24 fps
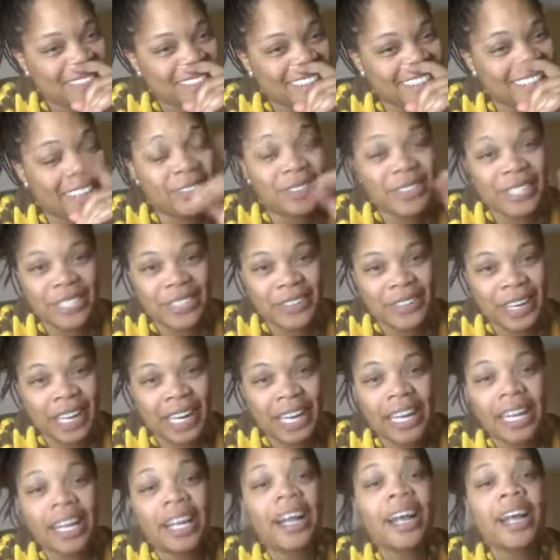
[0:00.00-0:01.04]
It was great.
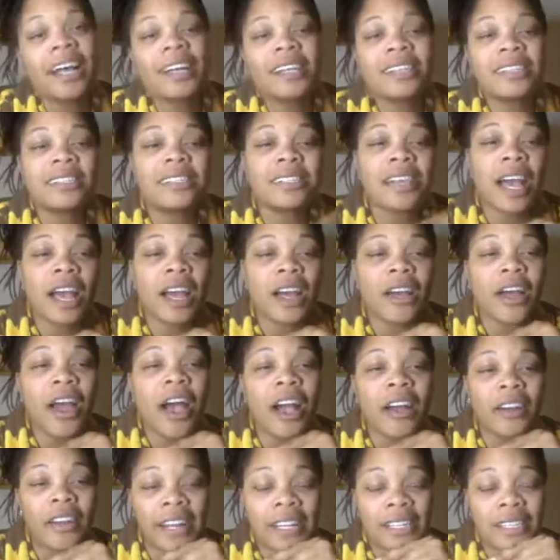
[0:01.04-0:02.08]
So, all
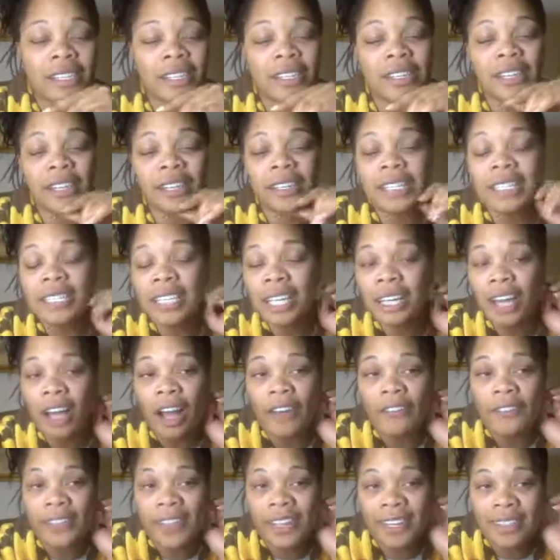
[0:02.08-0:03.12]
right. So, I can't remember my
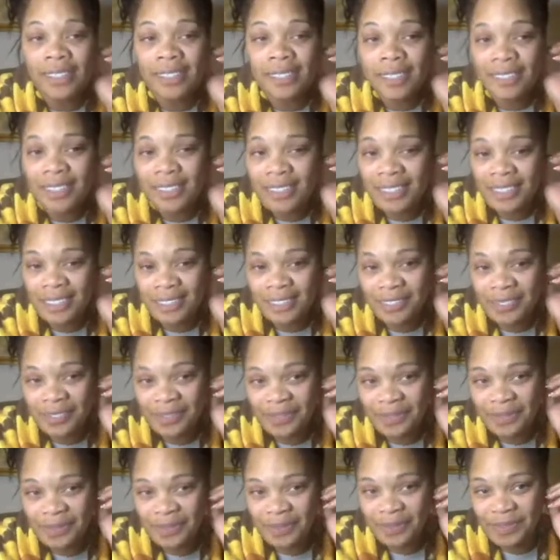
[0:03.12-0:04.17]
point. But
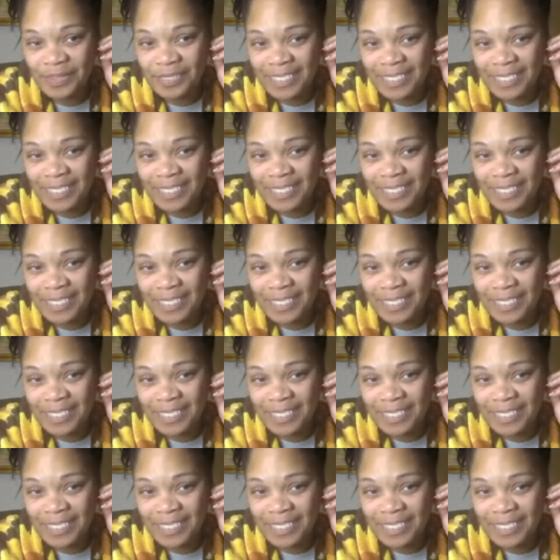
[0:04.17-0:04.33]
okay.